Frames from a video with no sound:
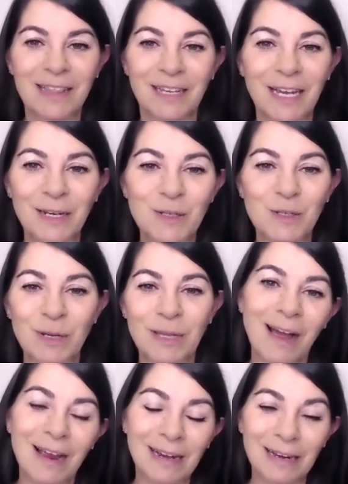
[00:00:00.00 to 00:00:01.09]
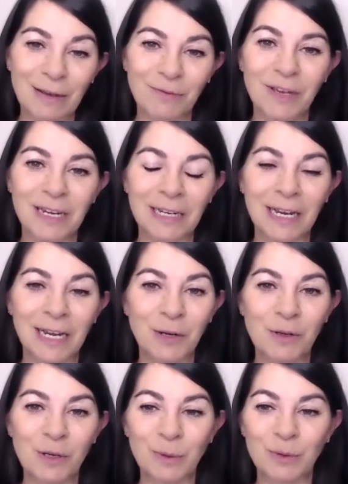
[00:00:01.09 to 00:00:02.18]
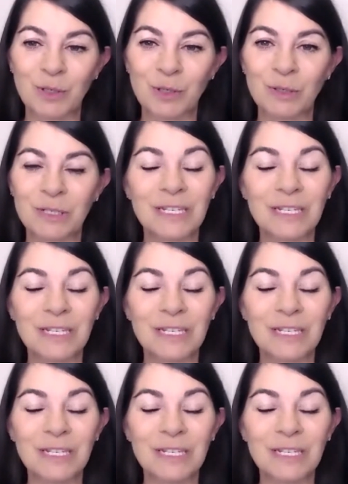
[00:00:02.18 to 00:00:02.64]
the kind of story that I love, and I know you will too.